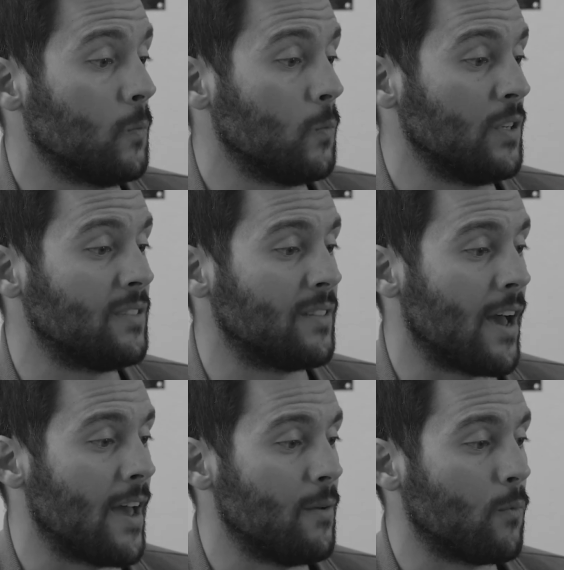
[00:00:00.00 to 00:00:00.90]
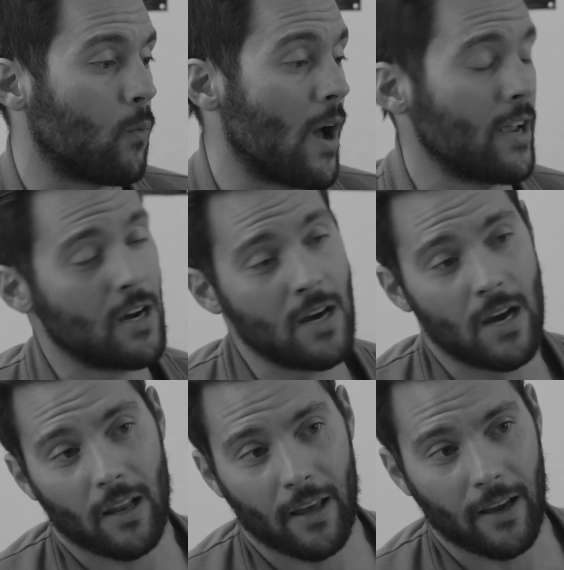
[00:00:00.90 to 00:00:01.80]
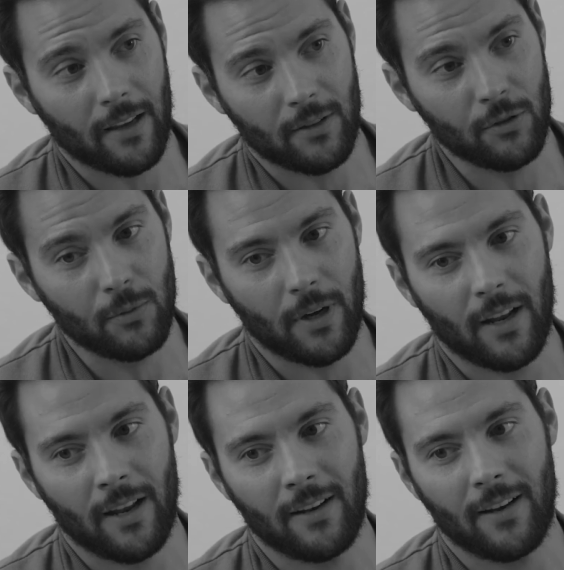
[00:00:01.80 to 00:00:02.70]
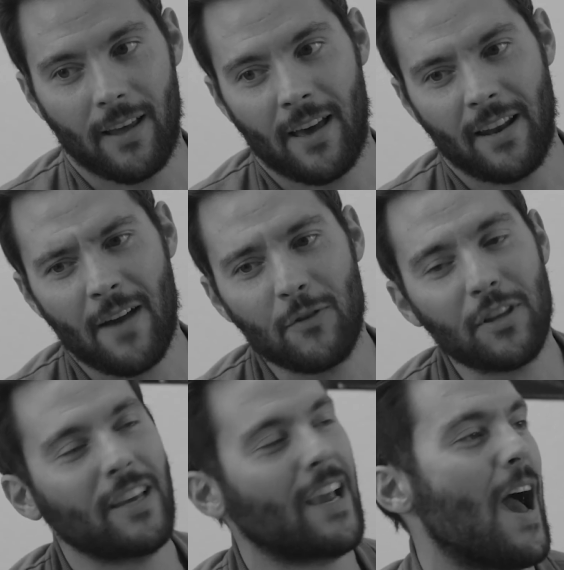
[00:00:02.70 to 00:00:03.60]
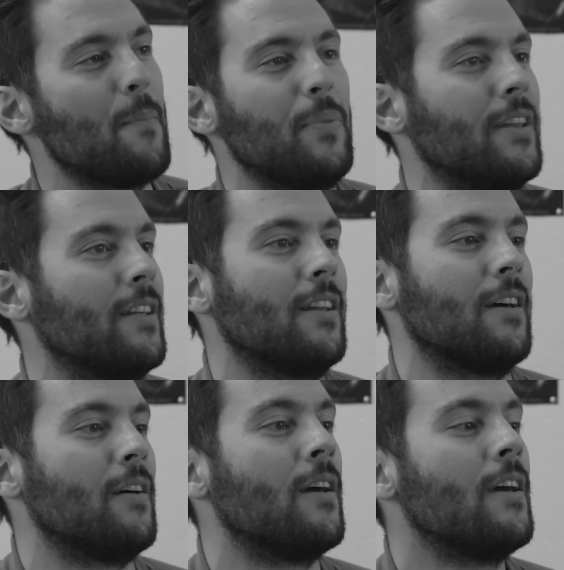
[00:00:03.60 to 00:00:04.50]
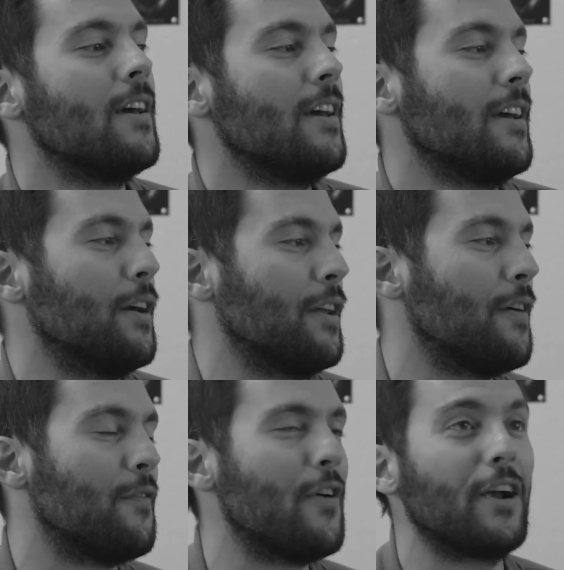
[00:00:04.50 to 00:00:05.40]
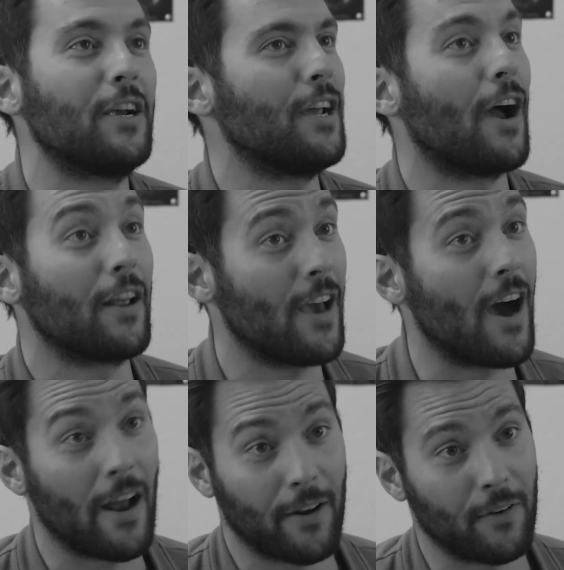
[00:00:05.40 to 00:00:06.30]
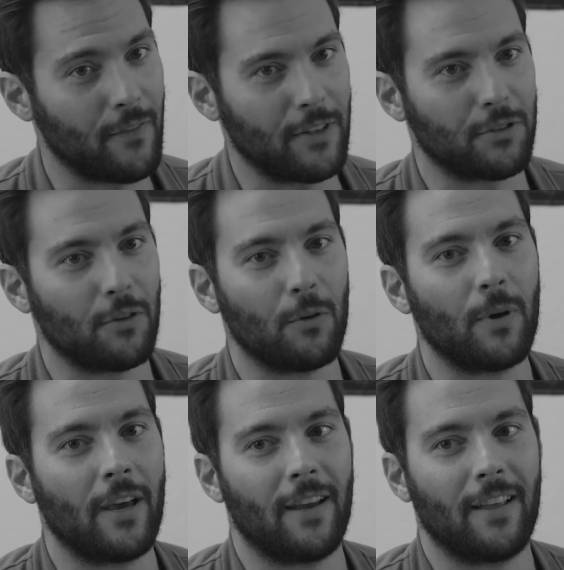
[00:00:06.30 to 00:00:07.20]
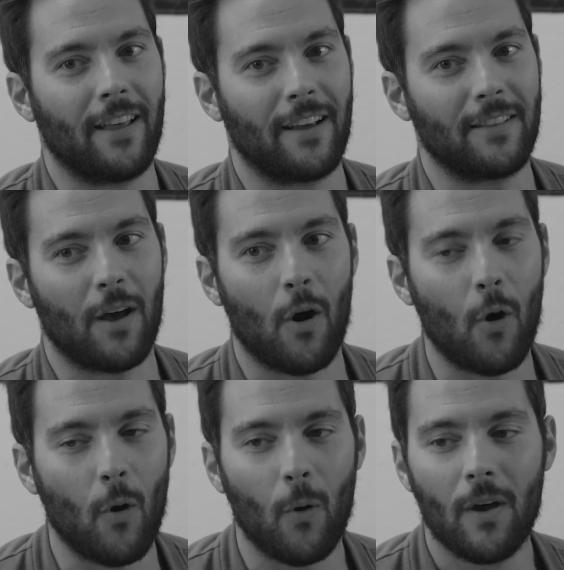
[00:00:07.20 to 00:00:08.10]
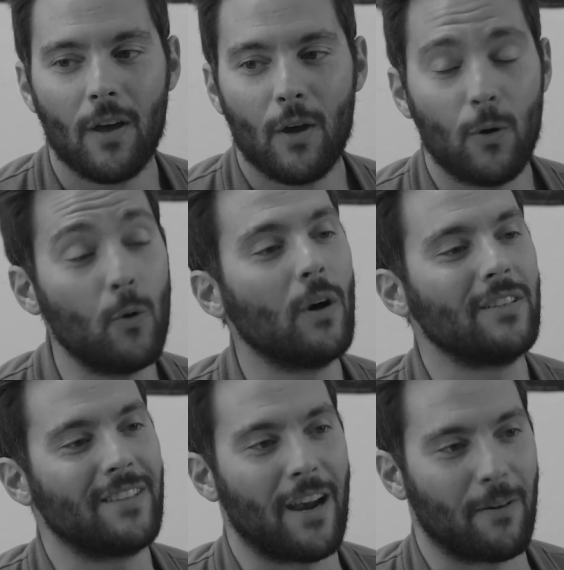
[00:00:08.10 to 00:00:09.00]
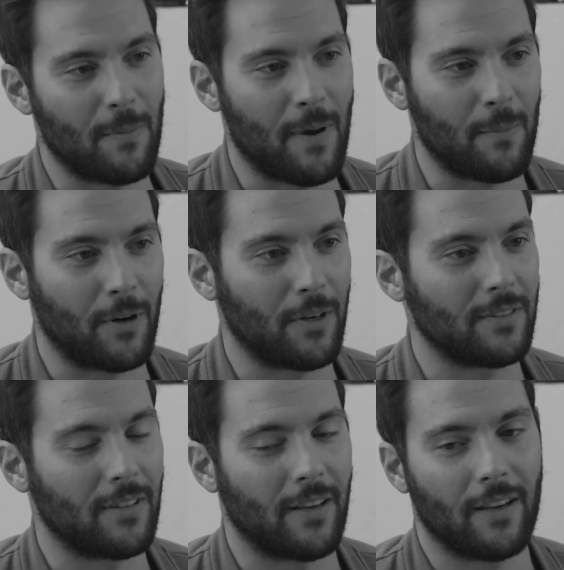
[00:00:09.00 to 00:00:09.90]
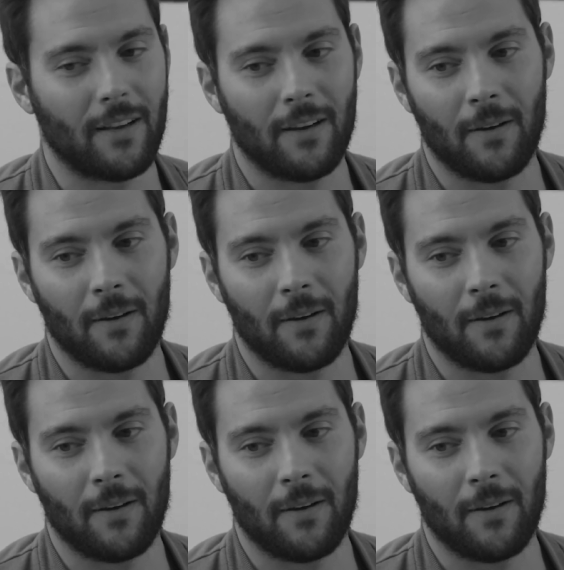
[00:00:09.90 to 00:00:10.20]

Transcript: we said, why not, like do it, and everything happened in a very unconventional way. Like the whole who was there remembers, like